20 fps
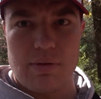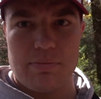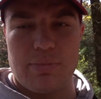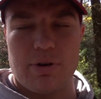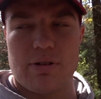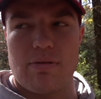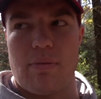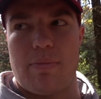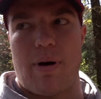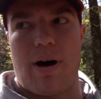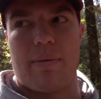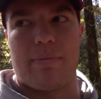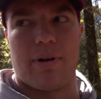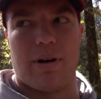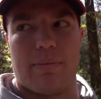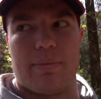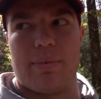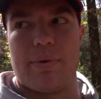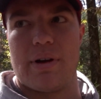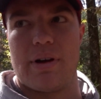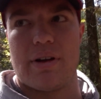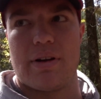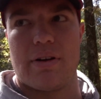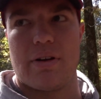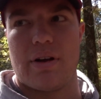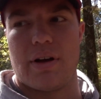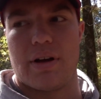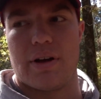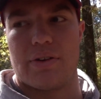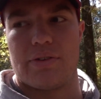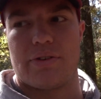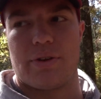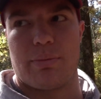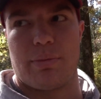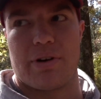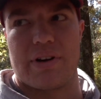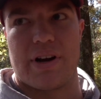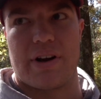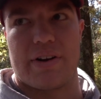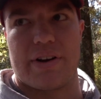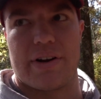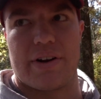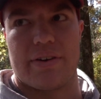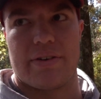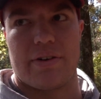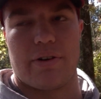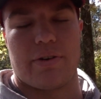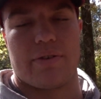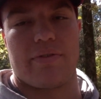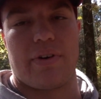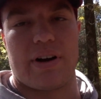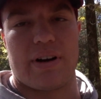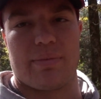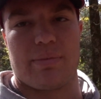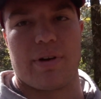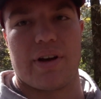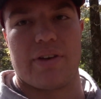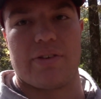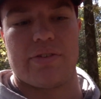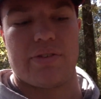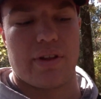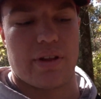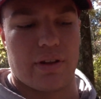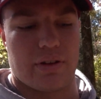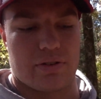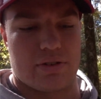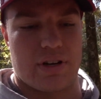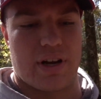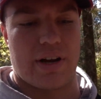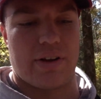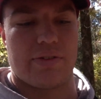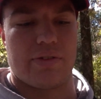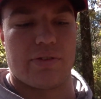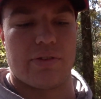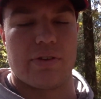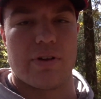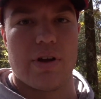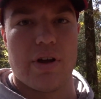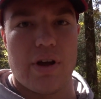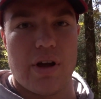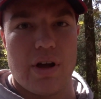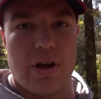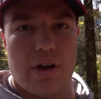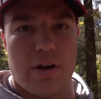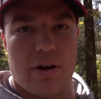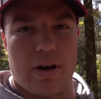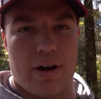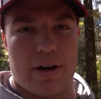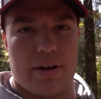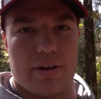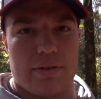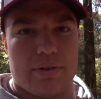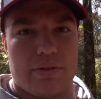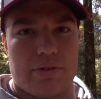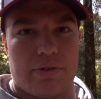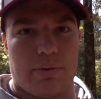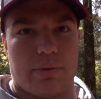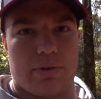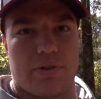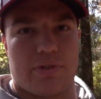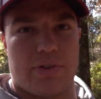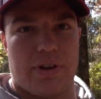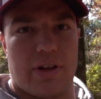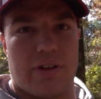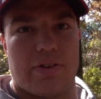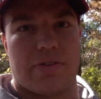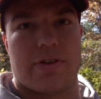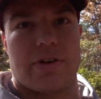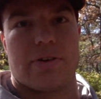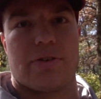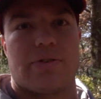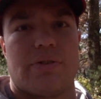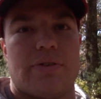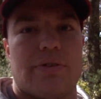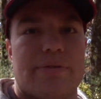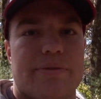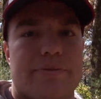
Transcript: put up a pop-up somewhere down here, or find a place that looks nice. And so we'll just see how this goes.